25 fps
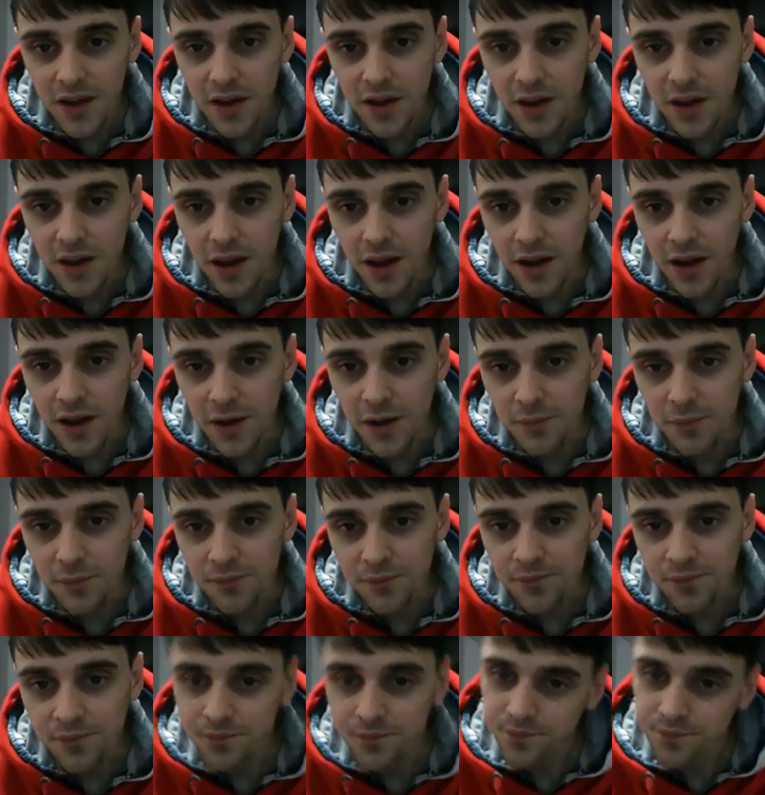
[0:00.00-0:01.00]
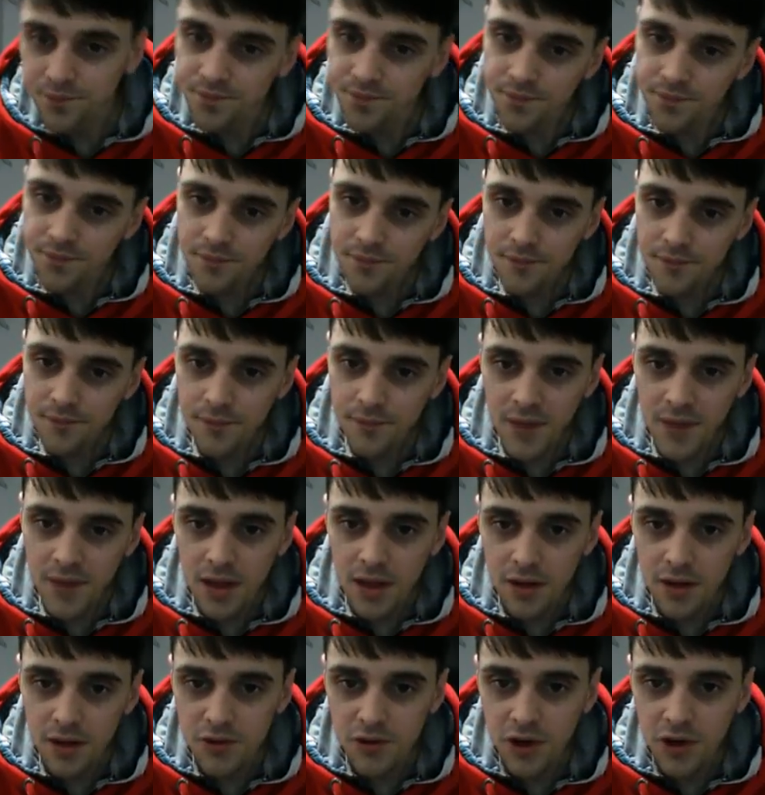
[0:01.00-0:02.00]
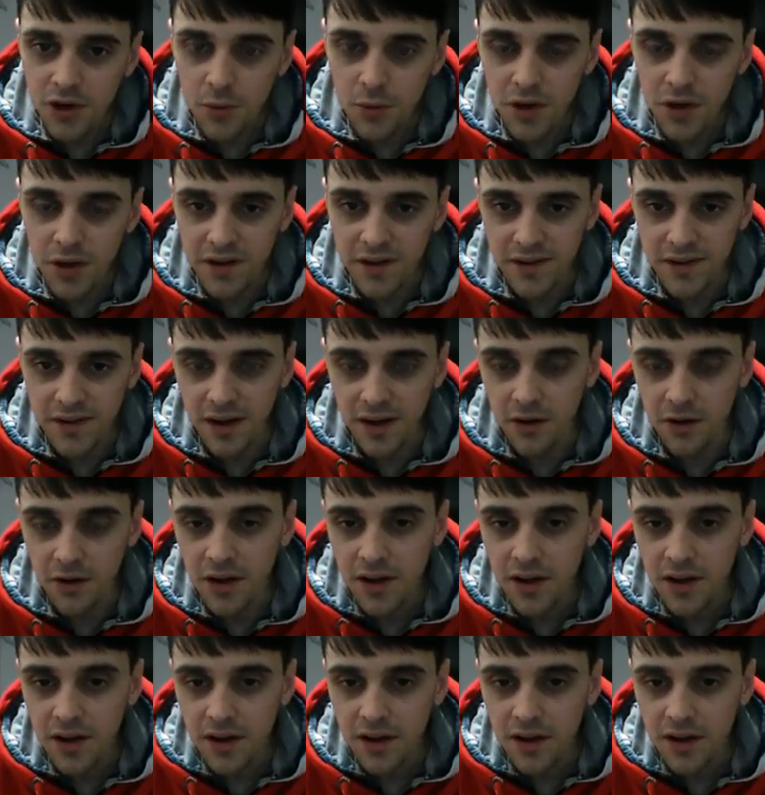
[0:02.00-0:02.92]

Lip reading: Let me try and work this out.